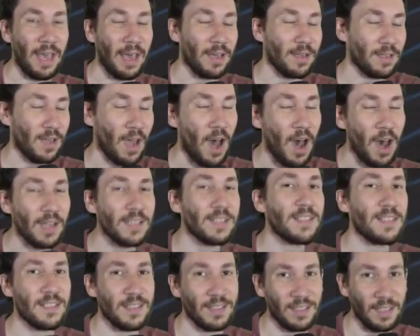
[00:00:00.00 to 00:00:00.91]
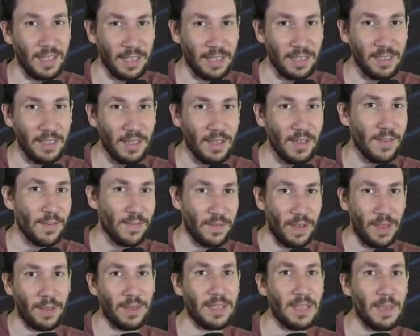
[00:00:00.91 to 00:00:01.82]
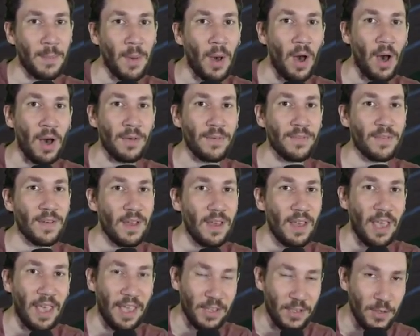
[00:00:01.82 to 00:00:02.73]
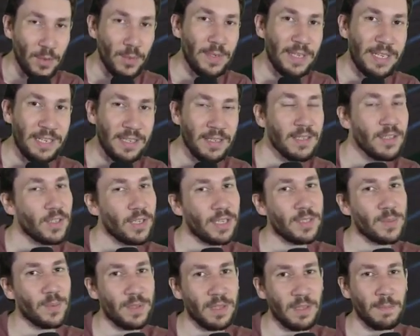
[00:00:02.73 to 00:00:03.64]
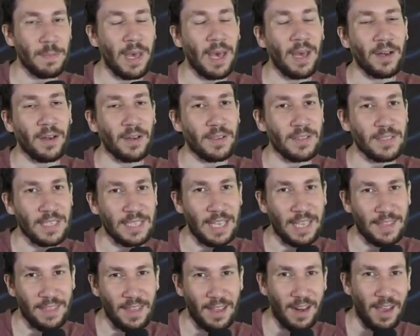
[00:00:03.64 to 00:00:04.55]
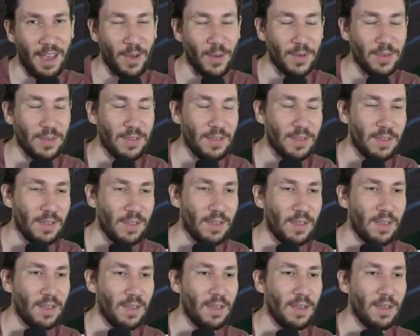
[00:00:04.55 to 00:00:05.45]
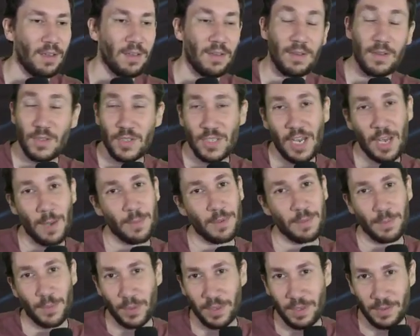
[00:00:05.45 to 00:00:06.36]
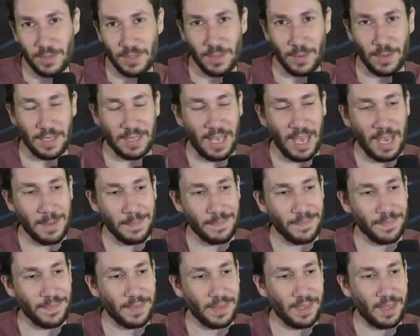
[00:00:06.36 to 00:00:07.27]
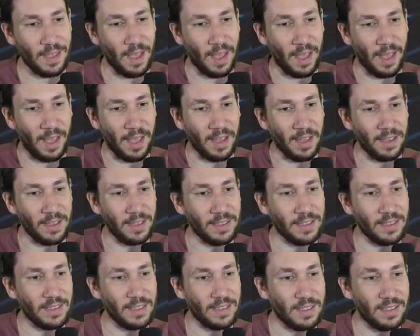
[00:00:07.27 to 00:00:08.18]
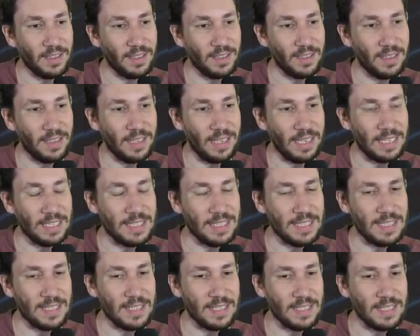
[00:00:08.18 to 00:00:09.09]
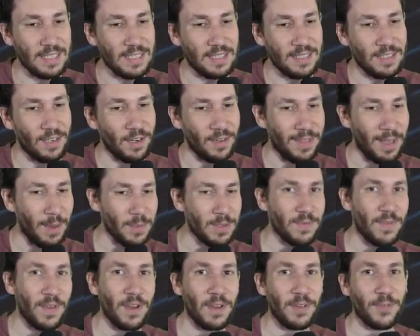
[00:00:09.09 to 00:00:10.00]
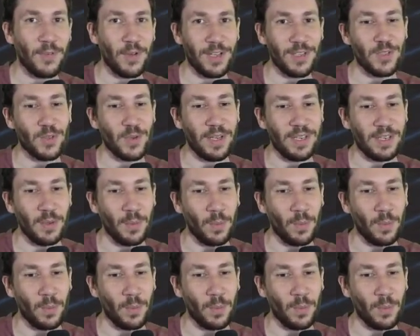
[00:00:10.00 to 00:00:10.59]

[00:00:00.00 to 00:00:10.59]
constantly, fouling them off, and you needed to adjust with the batter to get that out. Good job with Berríos doing that. Uh, it's, you know, that was very frustrating to